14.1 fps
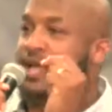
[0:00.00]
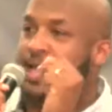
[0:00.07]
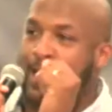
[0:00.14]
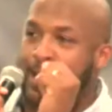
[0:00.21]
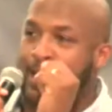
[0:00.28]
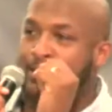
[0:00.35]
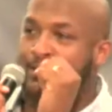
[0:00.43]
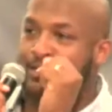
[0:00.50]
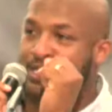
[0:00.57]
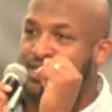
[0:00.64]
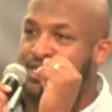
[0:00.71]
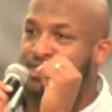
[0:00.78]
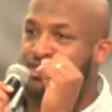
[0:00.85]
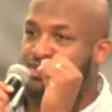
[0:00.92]
has
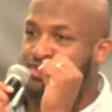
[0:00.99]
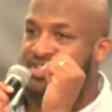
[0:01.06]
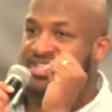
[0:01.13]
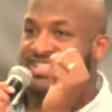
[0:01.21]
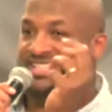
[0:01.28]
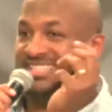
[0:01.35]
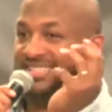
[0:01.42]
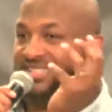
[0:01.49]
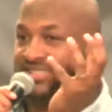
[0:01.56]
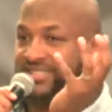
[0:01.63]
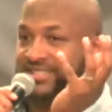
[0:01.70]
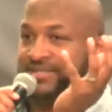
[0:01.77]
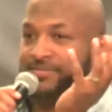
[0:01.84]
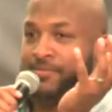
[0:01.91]
these
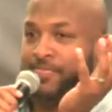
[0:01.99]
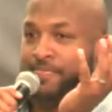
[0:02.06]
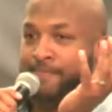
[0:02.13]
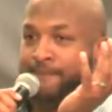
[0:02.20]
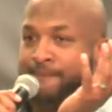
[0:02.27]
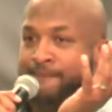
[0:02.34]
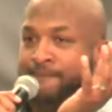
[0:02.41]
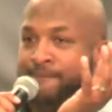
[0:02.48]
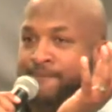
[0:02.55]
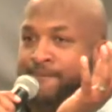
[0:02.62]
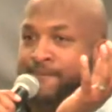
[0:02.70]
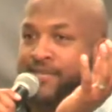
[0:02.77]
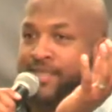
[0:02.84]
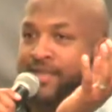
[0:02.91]
trees.
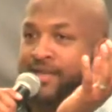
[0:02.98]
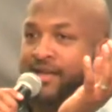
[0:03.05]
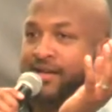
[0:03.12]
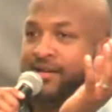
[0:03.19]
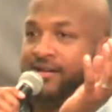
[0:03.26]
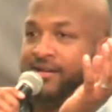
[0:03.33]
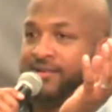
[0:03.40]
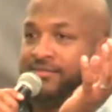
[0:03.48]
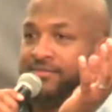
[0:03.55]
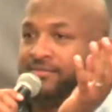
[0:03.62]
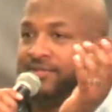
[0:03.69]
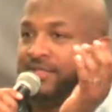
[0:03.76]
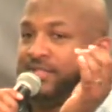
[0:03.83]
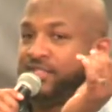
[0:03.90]

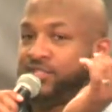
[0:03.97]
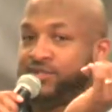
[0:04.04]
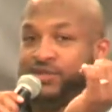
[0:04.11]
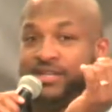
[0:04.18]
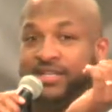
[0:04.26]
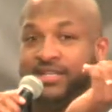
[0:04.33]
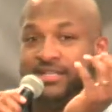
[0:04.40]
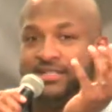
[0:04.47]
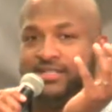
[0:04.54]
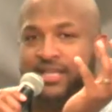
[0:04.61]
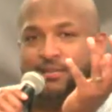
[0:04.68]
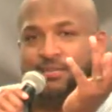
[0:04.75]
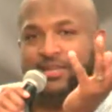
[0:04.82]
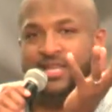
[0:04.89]
Um, these trees,
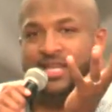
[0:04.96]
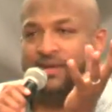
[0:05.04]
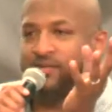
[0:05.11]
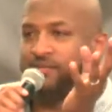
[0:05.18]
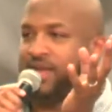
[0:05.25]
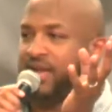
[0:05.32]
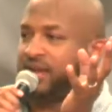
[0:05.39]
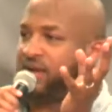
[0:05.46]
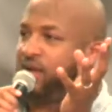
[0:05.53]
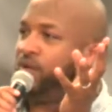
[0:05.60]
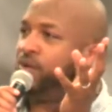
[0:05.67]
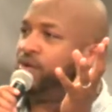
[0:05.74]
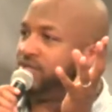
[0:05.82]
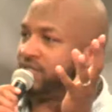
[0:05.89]
I believe they were
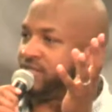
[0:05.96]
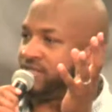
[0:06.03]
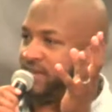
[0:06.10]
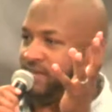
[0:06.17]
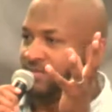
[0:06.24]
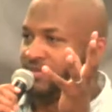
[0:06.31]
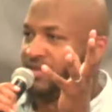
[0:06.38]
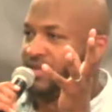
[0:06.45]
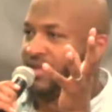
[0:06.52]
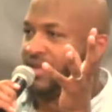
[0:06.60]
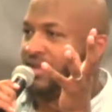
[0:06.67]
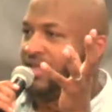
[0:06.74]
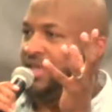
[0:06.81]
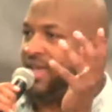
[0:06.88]
magnolias or something.
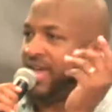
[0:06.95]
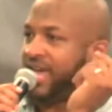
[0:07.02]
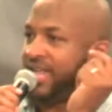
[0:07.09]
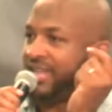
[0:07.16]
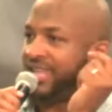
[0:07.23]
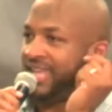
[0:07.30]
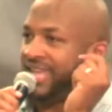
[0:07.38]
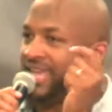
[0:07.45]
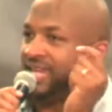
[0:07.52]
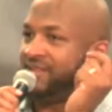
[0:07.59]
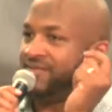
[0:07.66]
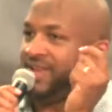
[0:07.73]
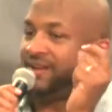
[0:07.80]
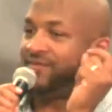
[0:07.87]
And at the end
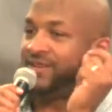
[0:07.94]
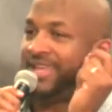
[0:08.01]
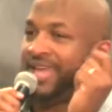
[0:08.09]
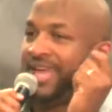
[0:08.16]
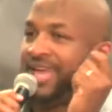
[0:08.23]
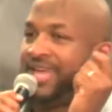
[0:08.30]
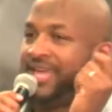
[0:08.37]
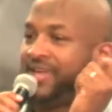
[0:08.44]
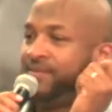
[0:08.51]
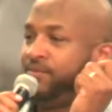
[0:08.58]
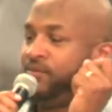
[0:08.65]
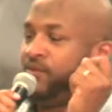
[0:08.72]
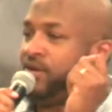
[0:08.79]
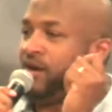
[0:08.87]
of every
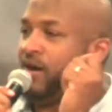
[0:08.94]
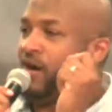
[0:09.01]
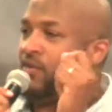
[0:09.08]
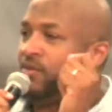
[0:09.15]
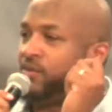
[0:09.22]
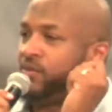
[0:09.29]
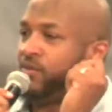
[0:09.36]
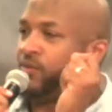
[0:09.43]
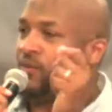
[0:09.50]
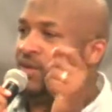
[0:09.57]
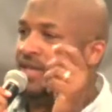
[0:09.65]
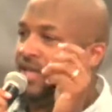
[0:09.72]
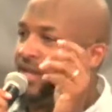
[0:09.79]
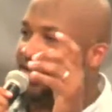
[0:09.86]
game, when Auburn would
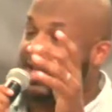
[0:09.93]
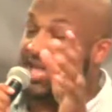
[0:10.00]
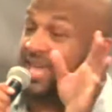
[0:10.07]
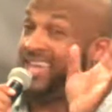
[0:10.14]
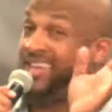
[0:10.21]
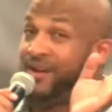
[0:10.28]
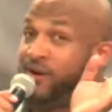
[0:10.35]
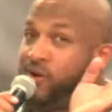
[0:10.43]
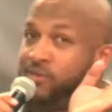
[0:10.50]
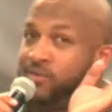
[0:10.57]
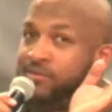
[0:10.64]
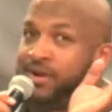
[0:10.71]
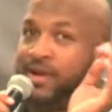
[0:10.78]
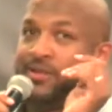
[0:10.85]
win, I hate
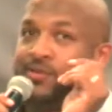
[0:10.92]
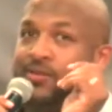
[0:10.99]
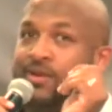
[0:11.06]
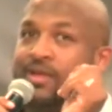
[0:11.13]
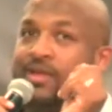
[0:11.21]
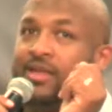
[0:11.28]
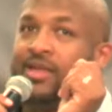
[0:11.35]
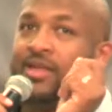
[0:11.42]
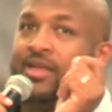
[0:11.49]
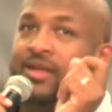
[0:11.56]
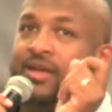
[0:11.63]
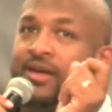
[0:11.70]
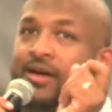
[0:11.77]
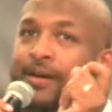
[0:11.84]
Auburn, by the way,
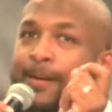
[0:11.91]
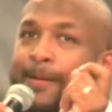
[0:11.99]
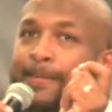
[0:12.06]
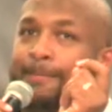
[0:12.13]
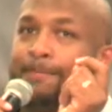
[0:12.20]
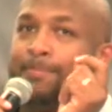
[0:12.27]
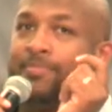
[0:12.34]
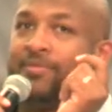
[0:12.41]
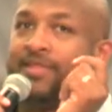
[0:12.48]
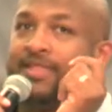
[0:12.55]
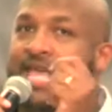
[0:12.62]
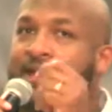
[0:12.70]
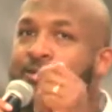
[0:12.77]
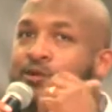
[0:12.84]
um,
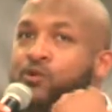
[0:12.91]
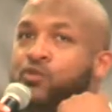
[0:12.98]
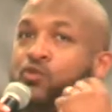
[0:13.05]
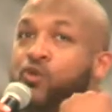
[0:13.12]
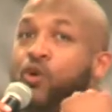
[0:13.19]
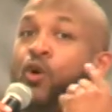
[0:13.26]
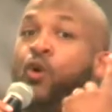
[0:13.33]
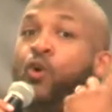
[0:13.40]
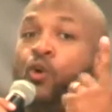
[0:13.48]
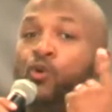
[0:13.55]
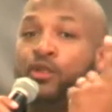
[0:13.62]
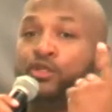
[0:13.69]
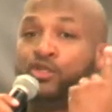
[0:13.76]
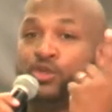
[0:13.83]
they would
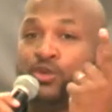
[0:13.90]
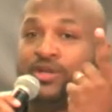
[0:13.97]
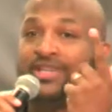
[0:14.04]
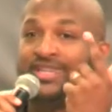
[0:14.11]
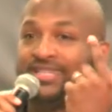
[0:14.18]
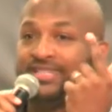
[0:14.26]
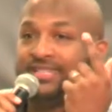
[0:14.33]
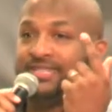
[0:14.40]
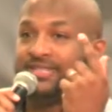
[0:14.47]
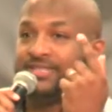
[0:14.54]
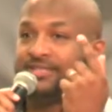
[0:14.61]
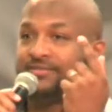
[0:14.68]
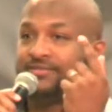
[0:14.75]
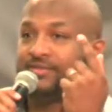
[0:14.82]
roll the
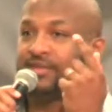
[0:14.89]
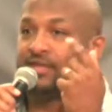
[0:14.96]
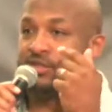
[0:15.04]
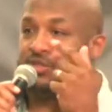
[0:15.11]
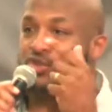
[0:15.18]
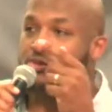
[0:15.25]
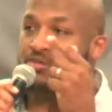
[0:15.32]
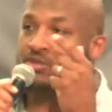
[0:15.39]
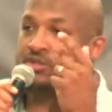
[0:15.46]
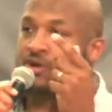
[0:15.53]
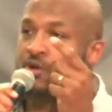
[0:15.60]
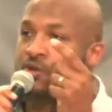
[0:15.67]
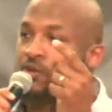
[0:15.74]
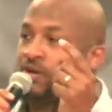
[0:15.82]
trees in Toomer's
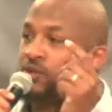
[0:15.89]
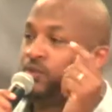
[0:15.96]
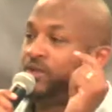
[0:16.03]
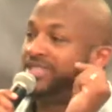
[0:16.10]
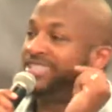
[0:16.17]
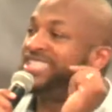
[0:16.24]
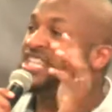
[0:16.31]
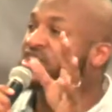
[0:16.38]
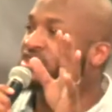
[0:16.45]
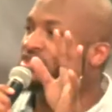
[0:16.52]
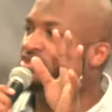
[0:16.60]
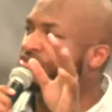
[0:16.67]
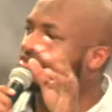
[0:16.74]
Corner with tissue.